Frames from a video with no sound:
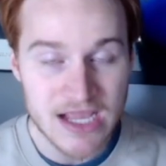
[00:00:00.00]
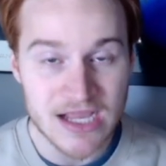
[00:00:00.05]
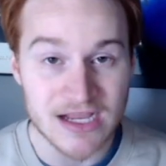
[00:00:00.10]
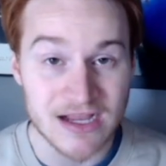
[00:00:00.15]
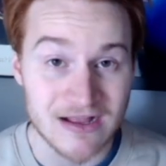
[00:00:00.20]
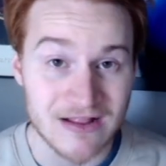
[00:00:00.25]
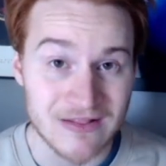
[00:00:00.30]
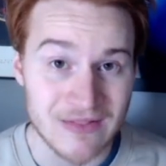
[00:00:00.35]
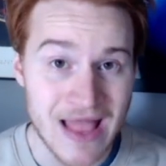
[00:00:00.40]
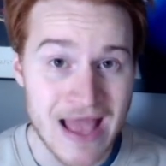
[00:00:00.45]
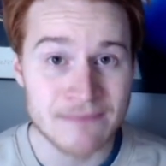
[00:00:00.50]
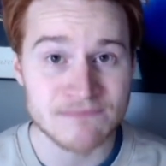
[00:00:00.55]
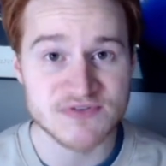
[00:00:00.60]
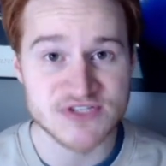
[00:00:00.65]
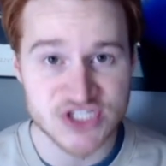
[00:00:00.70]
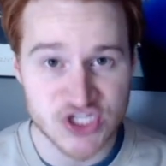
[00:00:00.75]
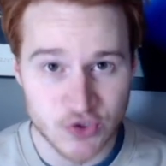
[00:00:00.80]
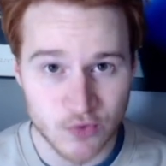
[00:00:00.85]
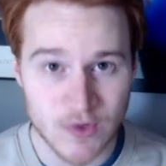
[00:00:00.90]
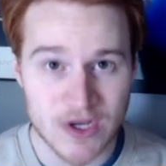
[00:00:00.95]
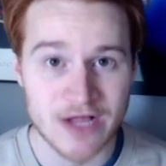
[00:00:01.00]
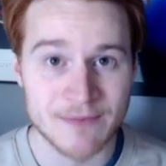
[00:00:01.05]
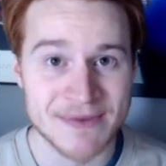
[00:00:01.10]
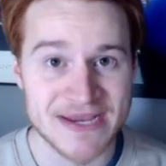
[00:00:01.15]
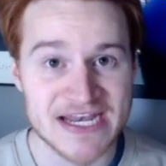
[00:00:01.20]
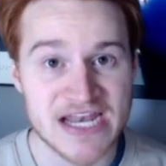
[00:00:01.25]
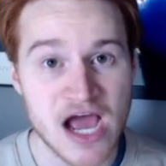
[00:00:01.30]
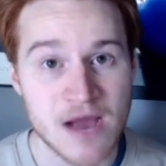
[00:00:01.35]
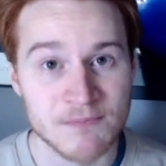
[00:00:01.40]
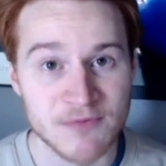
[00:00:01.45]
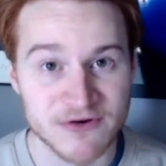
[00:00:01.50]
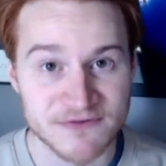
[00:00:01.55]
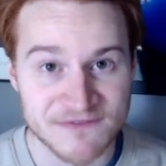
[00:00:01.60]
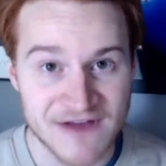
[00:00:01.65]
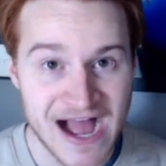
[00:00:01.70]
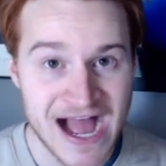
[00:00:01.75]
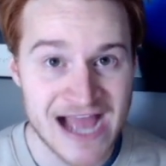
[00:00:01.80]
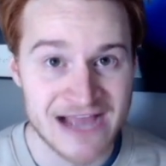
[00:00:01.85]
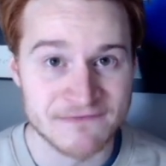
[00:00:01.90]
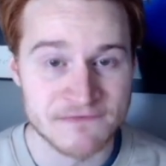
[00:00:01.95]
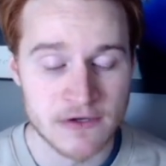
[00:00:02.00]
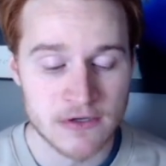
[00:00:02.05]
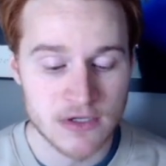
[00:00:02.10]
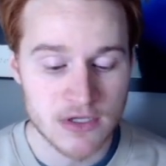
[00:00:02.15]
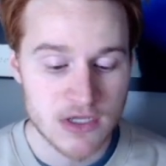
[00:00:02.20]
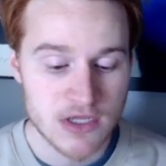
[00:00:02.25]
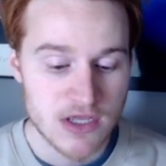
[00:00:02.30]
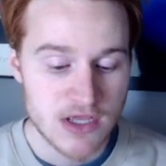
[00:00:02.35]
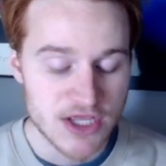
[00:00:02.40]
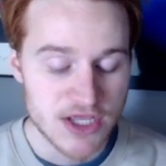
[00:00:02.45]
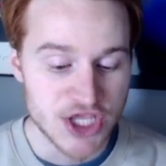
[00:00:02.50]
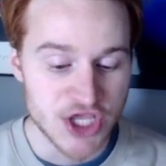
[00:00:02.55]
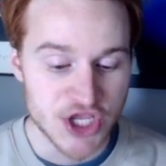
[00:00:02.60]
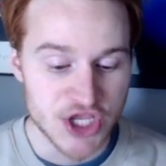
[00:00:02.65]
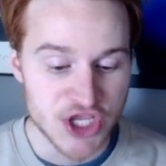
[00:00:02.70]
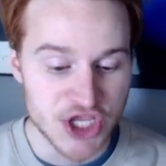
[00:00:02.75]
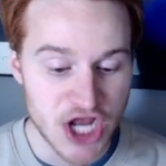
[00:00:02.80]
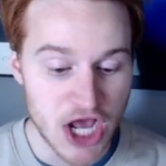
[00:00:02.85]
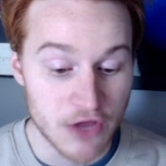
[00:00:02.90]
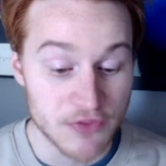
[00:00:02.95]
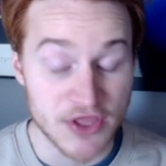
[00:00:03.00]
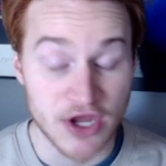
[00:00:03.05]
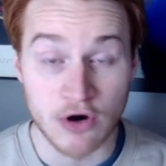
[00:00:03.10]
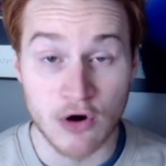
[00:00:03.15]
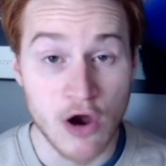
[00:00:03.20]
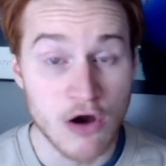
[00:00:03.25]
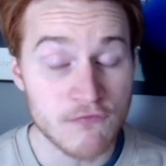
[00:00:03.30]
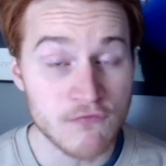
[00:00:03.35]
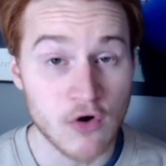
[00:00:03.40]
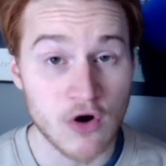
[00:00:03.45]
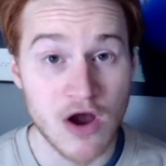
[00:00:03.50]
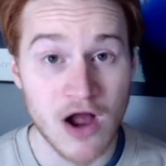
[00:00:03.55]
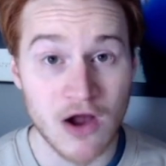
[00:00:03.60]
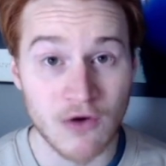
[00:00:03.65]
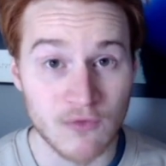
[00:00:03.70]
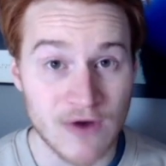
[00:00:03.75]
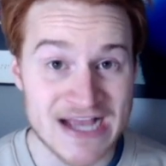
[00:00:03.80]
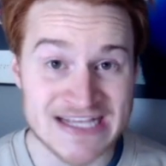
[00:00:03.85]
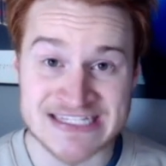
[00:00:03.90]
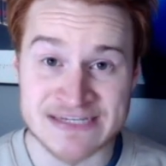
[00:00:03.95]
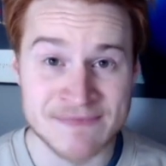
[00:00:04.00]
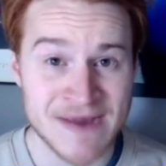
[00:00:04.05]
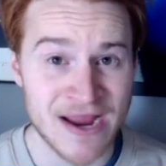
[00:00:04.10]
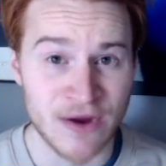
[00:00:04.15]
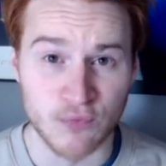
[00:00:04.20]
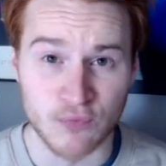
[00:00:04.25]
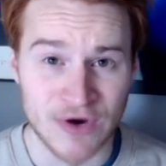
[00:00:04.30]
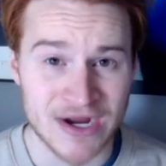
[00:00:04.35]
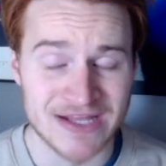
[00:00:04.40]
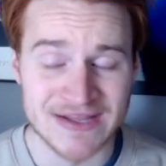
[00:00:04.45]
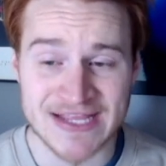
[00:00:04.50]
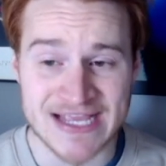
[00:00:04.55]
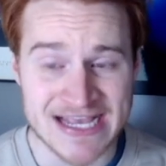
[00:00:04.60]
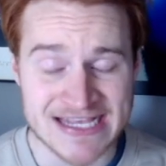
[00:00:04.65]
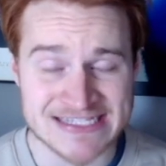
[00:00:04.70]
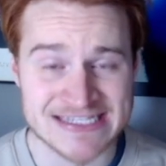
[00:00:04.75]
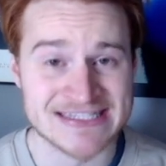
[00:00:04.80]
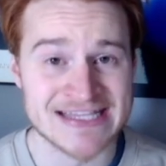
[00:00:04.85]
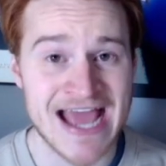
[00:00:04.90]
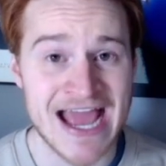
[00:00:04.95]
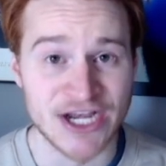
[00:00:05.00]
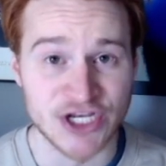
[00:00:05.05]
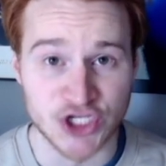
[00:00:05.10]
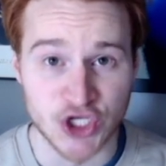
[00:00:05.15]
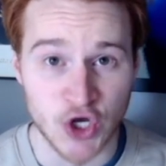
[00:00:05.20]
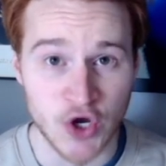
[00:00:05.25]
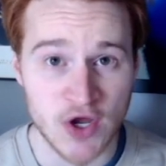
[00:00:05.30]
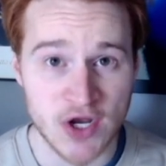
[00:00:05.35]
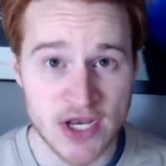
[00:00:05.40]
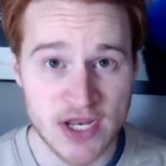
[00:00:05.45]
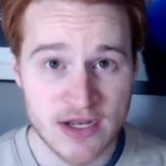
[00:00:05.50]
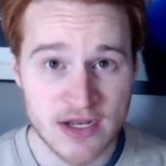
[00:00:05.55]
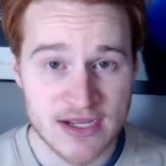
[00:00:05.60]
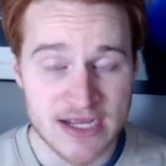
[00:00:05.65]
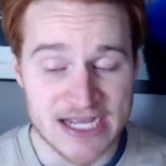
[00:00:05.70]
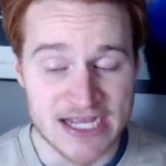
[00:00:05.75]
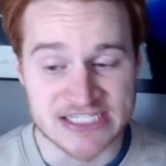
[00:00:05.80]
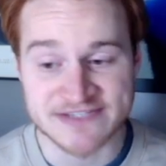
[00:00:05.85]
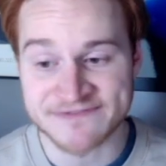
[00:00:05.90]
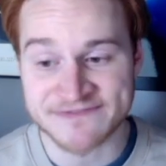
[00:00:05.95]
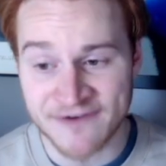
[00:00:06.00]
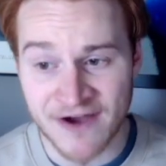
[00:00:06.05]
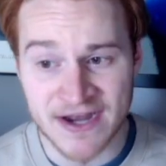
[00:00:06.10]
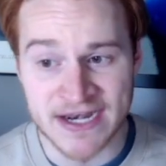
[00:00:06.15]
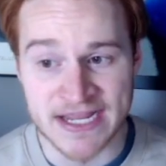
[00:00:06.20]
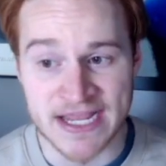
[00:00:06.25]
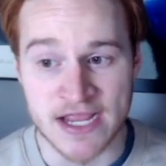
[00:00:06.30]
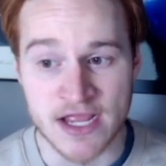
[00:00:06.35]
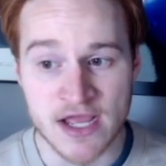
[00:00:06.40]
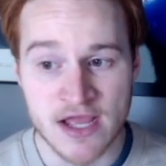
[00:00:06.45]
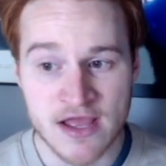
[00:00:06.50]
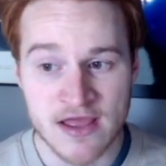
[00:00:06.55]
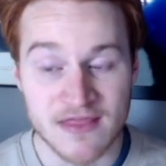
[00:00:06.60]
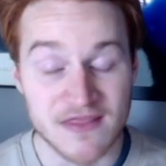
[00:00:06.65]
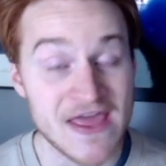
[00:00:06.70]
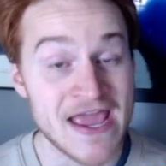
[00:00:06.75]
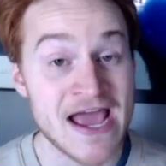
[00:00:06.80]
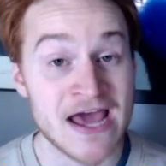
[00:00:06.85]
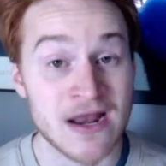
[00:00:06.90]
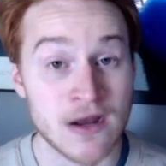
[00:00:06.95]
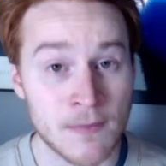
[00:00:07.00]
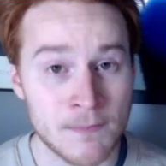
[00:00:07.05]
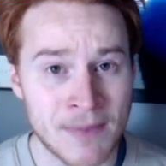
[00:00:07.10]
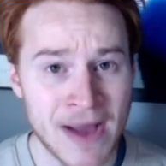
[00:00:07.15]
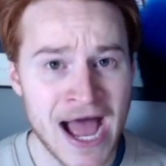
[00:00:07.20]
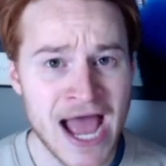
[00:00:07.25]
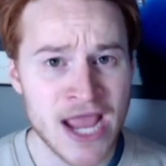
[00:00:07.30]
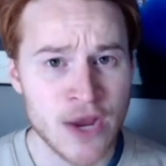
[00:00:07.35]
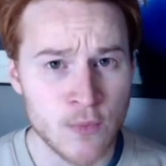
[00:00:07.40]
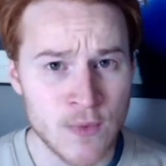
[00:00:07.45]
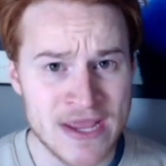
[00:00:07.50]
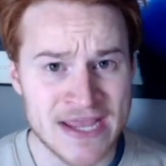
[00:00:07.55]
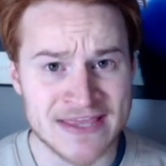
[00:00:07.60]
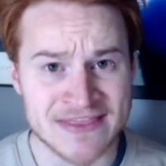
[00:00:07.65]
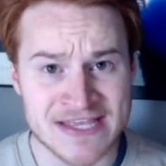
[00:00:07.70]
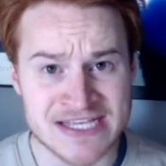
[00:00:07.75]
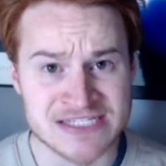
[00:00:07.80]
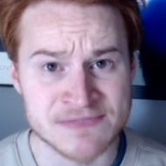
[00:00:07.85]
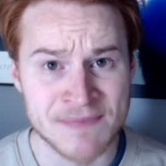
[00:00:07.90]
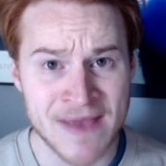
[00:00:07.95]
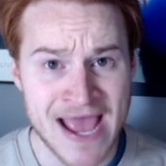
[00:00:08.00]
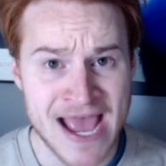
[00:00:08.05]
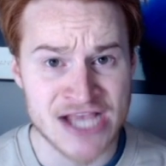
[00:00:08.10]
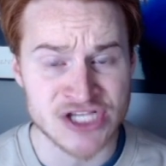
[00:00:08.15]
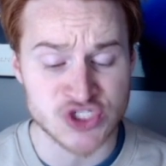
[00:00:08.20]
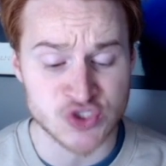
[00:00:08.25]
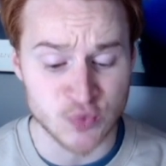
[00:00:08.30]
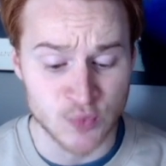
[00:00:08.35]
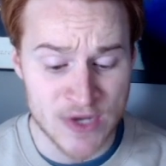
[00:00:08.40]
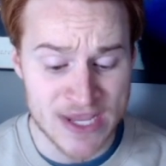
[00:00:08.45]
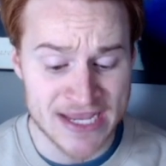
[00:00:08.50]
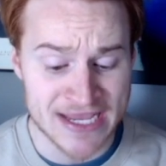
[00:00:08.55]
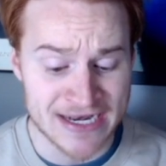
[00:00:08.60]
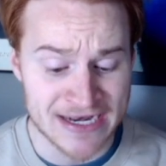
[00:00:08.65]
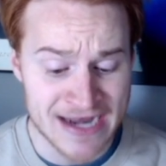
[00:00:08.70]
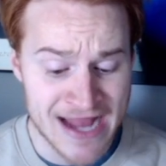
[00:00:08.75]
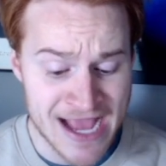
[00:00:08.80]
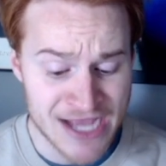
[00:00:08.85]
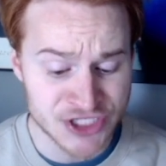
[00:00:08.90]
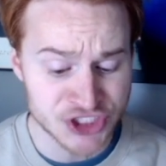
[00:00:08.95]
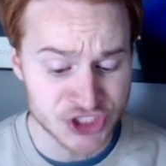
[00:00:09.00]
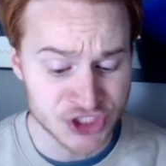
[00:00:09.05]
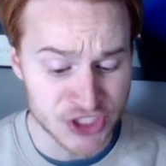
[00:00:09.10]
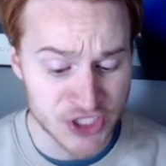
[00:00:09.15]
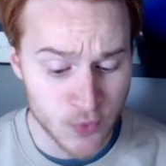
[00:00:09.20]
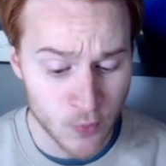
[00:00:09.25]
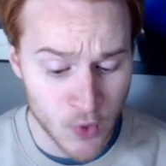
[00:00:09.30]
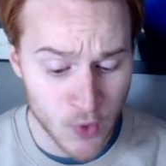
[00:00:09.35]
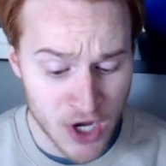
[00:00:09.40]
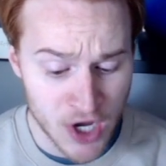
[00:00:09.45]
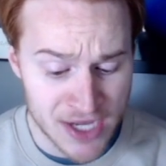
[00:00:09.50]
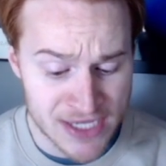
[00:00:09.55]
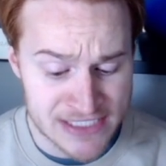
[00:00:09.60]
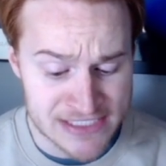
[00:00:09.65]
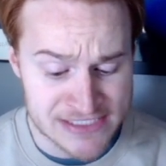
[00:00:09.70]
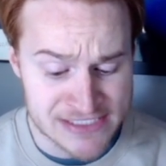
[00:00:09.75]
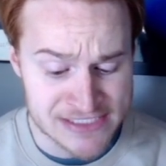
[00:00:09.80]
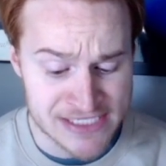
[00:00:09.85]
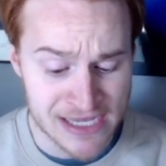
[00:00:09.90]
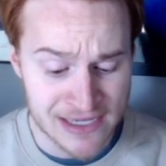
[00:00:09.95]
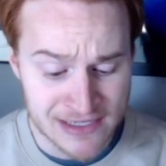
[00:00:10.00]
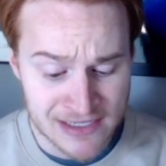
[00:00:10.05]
Clemson will be number 5. You know, their overall resume really isn't that good. It's funny. They had a bye week this past week, and it actually was,